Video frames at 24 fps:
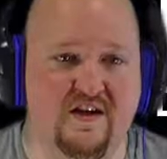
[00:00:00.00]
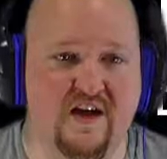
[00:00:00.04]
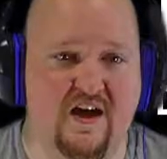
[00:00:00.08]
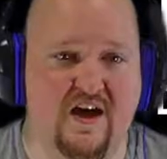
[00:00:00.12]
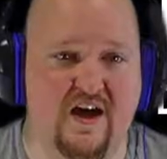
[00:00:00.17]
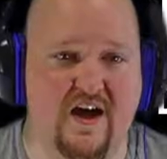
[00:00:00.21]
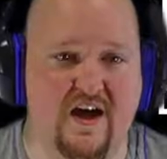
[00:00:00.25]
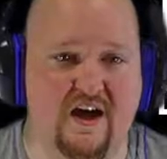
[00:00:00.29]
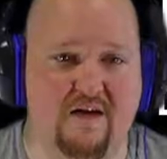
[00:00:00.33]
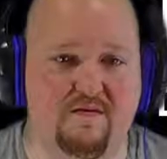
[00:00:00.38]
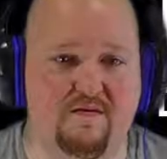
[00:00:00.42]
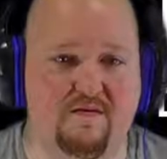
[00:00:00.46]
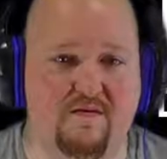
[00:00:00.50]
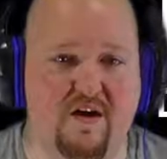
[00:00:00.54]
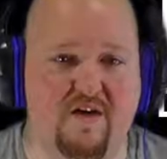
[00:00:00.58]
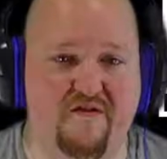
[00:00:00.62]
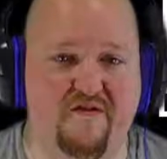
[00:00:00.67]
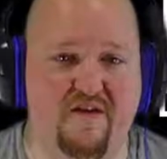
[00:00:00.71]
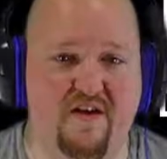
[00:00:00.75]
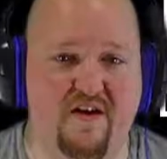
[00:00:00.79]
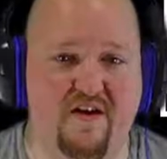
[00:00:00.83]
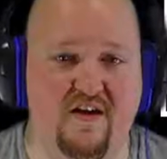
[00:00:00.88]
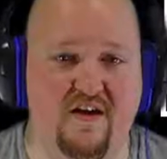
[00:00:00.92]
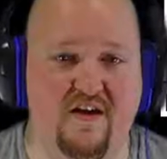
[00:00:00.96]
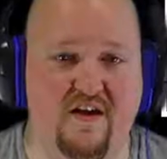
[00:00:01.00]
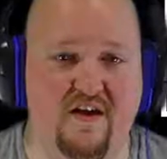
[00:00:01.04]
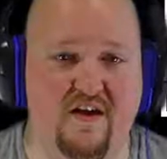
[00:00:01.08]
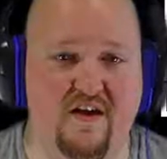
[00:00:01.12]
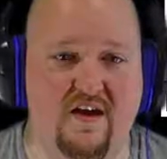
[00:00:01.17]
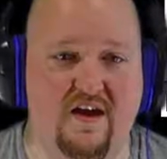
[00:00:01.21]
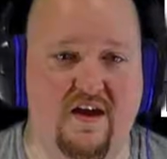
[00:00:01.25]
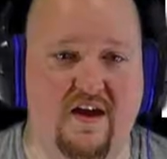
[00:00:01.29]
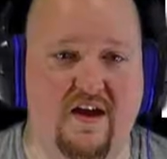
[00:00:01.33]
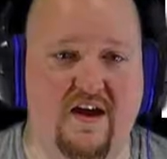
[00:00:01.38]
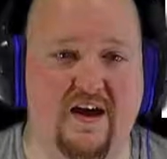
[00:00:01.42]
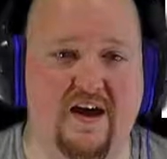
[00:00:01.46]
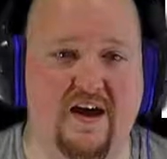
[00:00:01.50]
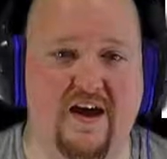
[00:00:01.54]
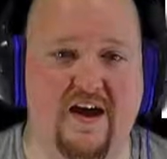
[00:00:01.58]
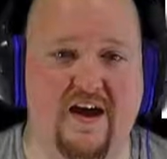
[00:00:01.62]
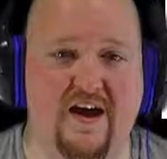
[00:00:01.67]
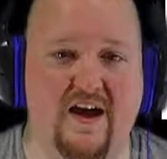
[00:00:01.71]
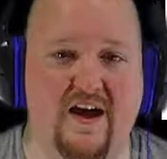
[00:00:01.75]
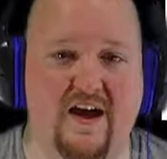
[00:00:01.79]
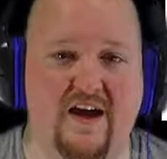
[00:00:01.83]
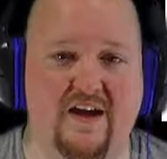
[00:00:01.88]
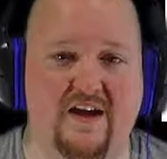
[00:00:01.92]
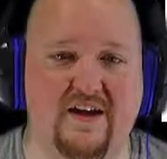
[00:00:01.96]
Act Muffet.
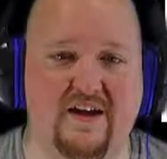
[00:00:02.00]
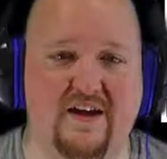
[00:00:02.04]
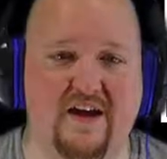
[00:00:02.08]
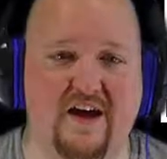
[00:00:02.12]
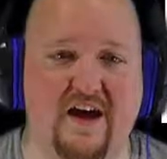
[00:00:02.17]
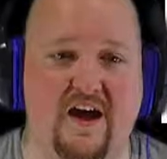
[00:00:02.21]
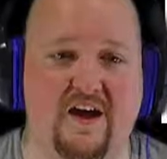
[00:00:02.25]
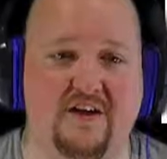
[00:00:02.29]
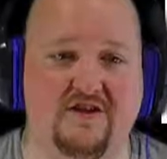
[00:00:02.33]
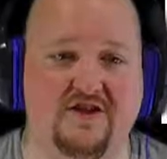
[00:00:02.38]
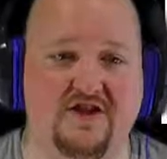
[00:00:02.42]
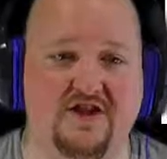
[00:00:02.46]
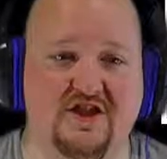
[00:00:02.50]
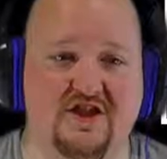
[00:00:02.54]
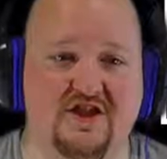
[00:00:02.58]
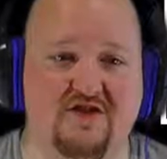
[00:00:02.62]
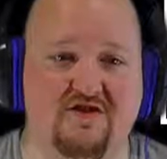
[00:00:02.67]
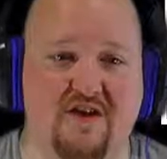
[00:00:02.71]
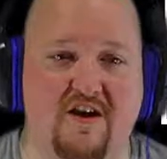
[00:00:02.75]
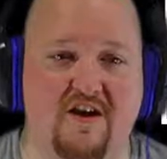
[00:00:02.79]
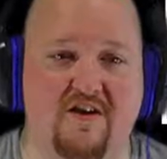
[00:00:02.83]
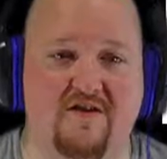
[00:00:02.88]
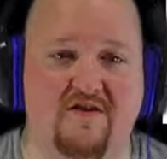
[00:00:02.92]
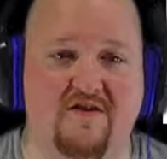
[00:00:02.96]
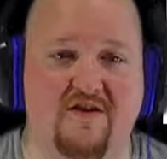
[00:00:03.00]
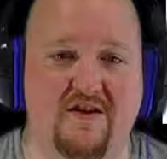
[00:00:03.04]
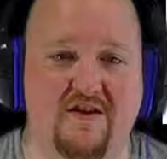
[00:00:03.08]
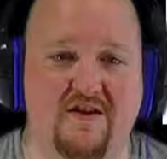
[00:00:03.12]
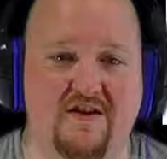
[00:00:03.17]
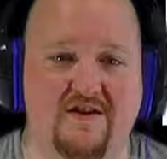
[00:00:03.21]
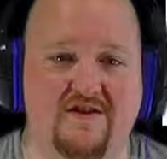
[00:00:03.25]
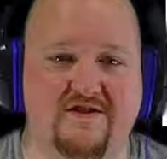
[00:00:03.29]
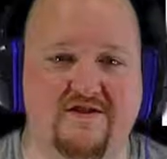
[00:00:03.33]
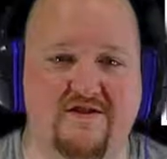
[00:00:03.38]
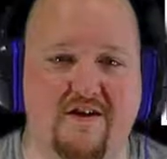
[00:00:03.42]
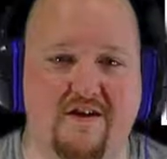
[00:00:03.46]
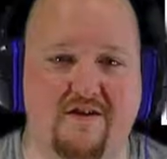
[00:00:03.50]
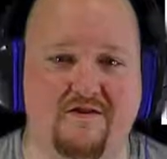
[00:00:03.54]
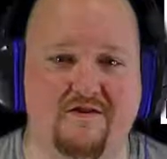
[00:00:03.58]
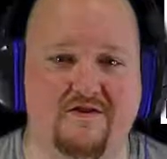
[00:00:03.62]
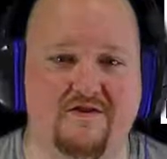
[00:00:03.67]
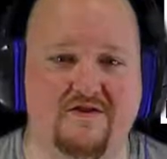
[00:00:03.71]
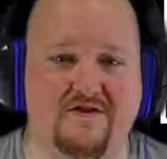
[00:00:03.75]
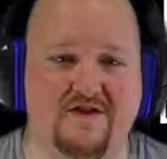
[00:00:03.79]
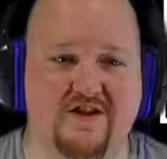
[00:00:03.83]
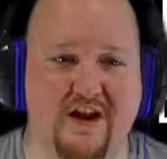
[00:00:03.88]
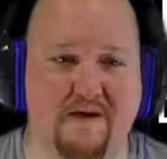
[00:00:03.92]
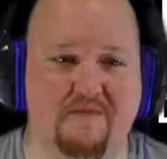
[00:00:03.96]
Uh, I'll just struggle struggle
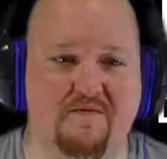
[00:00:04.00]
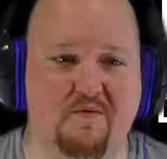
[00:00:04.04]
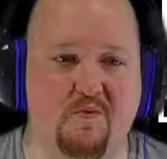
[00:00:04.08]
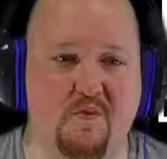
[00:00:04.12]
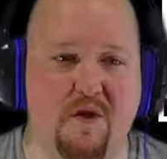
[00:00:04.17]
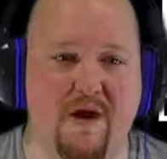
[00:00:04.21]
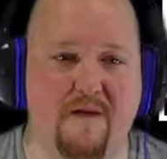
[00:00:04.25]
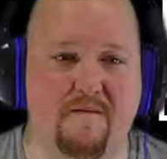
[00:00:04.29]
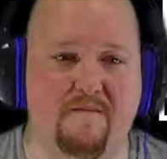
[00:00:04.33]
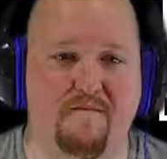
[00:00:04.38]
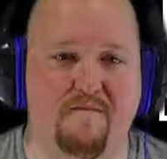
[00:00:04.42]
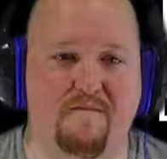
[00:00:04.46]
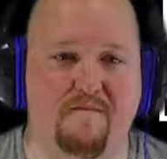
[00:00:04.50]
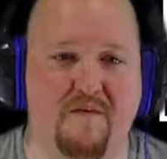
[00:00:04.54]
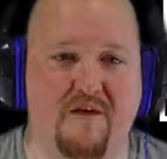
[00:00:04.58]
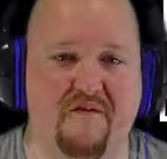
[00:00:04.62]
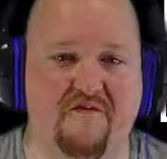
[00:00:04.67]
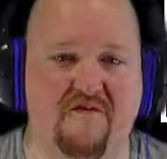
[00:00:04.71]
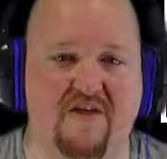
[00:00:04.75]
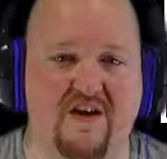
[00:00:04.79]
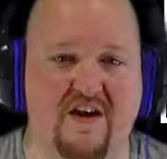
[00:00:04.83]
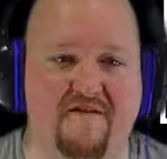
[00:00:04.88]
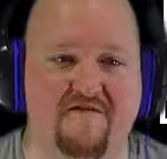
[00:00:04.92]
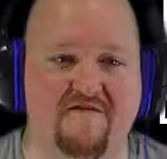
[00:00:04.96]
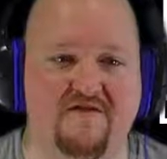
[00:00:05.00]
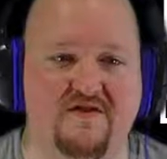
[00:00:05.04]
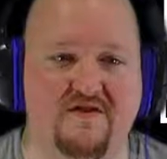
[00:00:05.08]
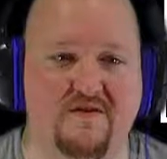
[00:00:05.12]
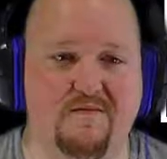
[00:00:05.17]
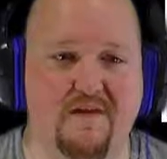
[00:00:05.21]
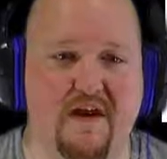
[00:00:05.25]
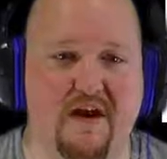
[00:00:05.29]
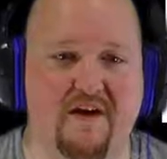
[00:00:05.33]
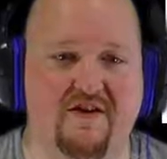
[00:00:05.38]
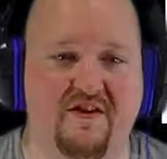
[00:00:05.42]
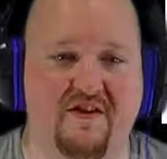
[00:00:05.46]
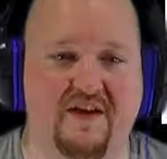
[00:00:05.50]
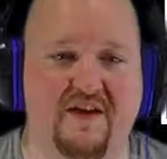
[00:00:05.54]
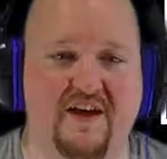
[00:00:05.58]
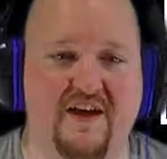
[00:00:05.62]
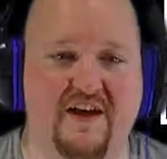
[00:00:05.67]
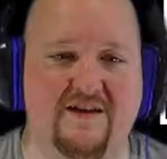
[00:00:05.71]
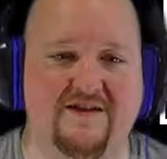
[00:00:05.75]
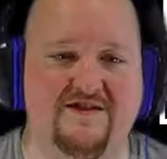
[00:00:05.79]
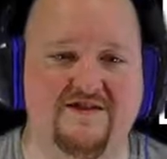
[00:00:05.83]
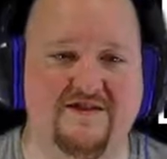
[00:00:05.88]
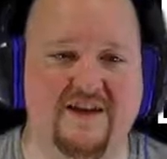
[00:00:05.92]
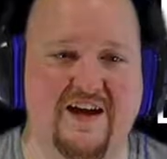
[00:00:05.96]
to escape the web. Muffet covers her mouth and
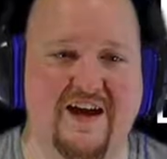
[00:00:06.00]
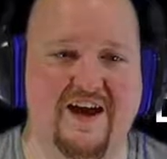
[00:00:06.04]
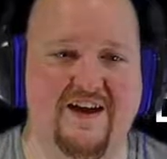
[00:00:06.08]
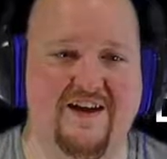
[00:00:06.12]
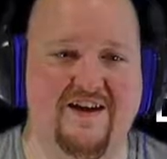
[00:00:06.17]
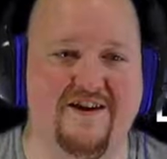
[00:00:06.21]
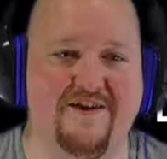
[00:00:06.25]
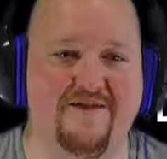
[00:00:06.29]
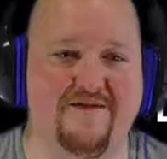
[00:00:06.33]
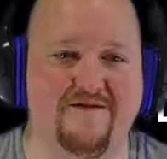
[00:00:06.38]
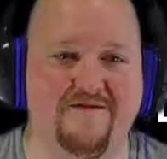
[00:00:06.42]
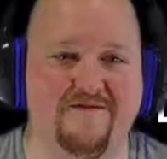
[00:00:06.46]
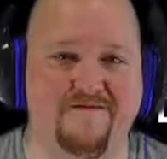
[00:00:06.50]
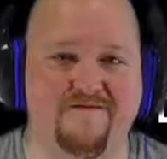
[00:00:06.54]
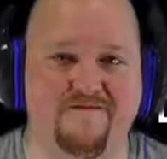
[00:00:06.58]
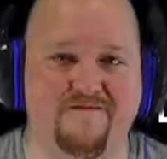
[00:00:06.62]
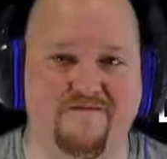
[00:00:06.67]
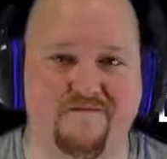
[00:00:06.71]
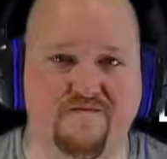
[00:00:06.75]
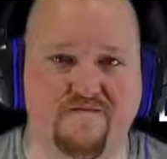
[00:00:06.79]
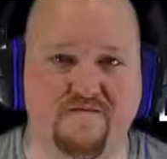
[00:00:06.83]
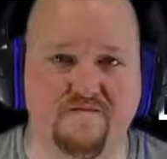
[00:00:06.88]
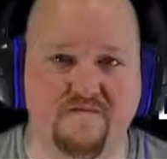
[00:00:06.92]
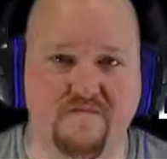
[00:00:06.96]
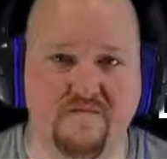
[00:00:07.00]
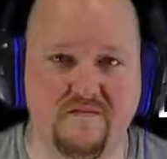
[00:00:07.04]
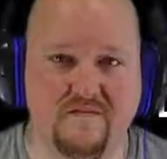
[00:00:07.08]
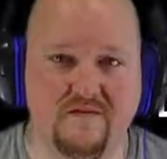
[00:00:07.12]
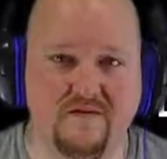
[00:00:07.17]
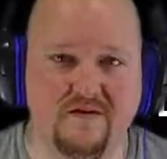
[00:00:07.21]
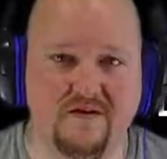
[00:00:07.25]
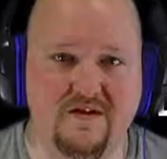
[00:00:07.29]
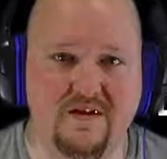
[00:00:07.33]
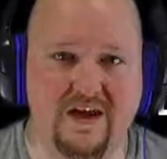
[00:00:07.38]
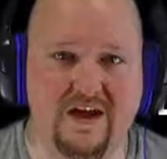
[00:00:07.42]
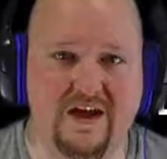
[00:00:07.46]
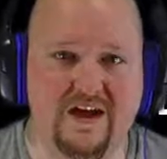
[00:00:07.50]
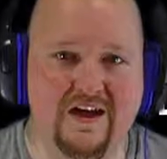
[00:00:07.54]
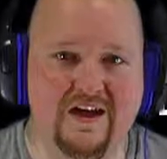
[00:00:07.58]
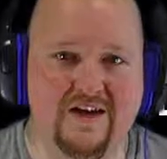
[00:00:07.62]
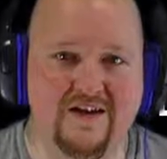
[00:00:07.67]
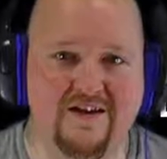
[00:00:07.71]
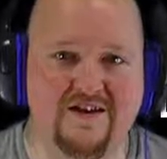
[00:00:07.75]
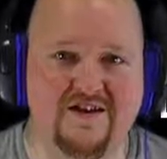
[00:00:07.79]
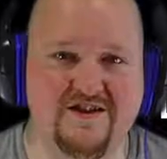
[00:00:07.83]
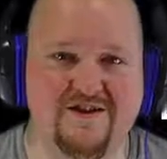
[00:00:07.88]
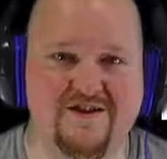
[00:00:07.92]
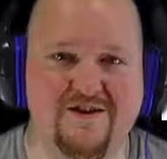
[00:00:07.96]
giggles at you.
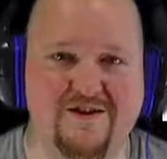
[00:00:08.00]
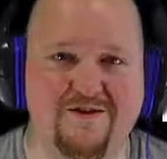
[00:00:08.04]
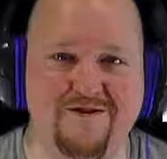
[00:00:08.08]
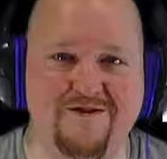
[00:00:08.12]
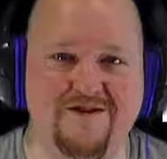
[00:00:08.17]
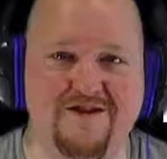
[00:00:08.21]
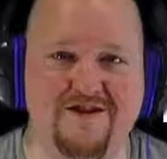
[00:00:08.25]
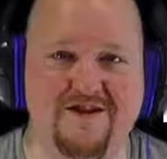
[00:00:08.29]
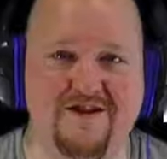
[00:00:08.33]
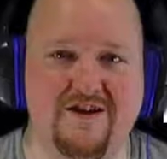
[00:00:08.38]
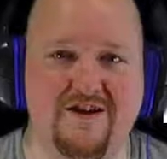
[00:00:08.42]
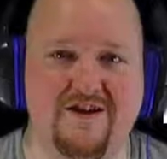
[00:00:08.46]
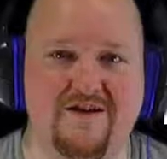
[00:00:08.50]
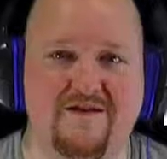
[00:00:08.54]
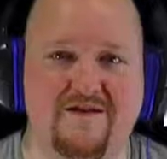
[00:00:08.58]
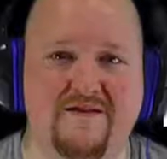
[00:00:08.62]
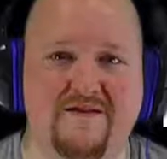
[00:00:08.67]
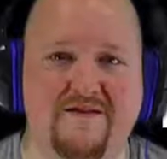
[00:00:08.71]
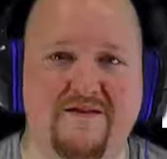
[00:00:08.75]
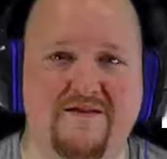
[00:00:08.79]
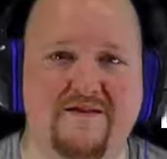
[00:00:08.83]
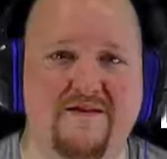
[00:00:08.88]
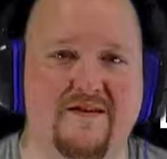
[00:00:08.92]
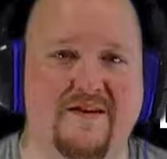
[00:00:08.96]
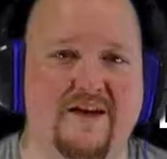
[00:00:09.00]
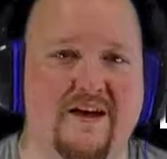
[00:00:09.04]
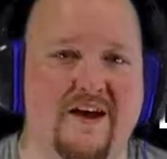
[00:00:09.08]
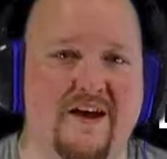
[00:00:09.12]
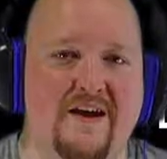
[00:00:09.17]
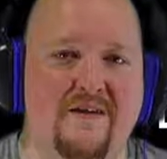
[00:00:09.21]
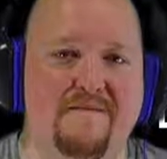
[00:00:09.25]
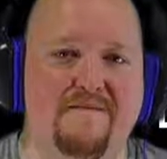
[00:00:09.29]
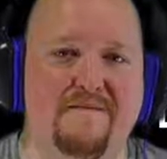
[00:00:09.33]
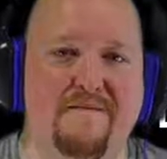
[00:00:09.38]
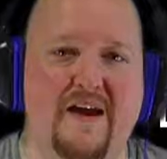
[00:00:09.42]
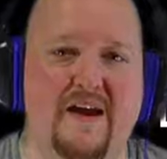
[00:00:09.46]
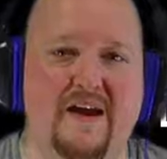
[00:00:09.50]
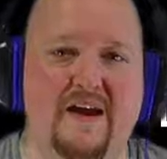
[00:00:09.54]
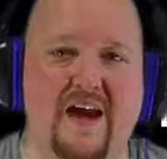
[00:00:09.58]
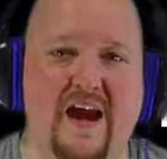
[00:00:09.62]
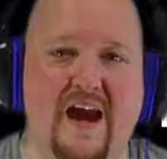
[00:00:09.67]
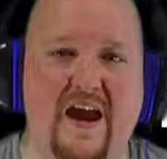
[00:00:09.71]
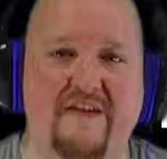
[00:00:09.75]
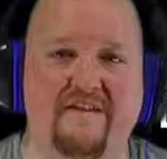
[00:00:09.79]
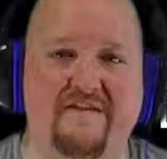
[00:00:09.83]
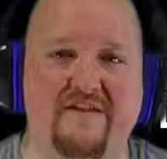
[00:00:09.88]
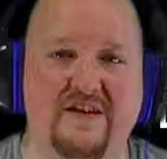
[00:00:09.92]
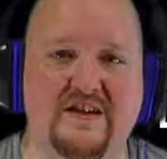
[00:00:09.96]
Your soul's gonna make
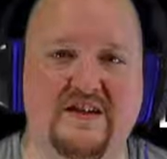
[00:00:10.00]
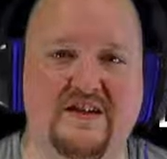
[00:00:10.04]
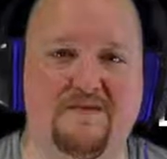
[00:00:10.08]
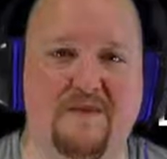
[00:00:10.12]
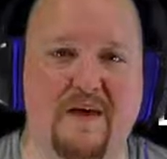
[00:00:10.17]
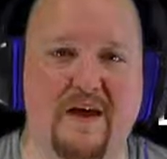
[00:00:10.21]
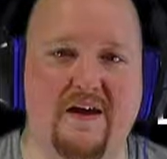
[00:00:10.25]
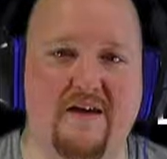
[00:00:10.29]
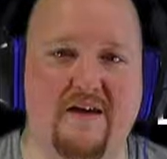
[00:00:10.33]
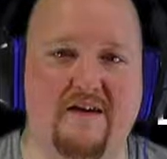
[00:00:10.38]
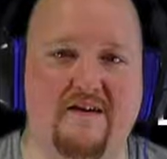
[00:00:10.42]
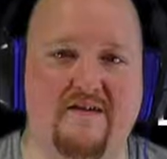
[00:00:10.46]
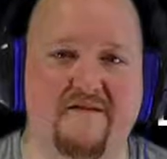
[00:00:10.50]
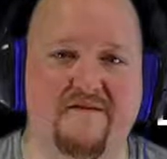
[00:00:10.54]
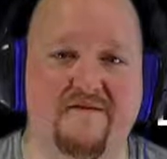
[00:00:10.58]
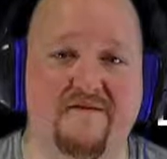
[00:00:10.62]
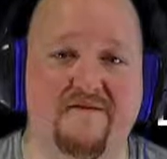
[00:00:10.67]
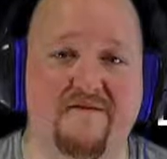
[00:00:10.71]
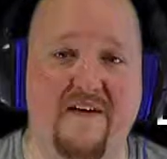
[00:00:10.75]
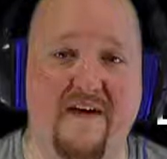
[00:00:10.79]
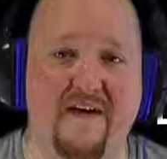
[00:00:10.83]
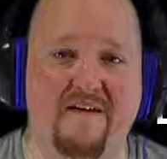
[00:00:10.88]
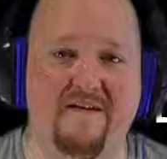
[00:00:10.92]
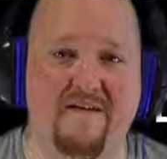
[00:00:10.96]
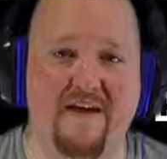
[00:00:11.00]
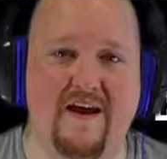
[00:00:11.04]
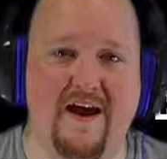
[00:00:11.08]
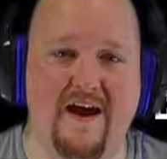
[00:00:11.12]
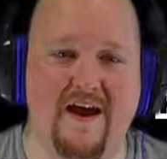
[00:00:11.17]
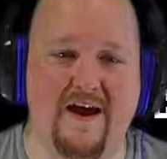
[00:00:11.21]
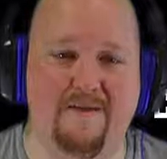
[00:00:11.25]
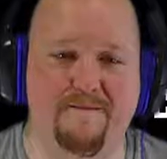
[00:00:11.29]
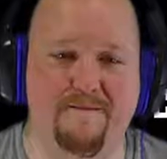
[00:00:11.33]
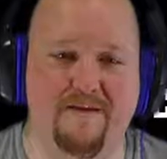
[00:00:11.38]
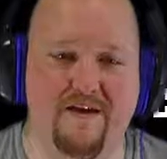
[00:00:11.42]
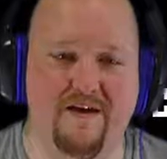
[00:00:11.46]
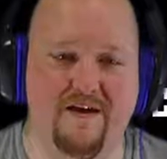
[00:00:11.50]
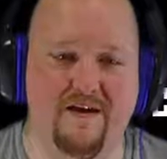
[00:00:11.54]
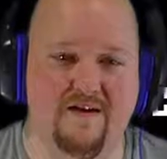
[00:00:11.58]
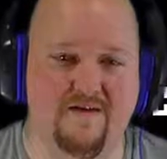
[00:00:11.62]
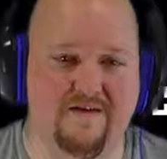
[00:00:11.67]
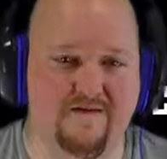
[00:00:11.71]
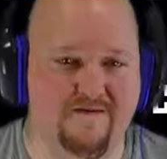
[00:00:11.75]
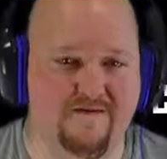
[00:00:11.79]
every spider very happy.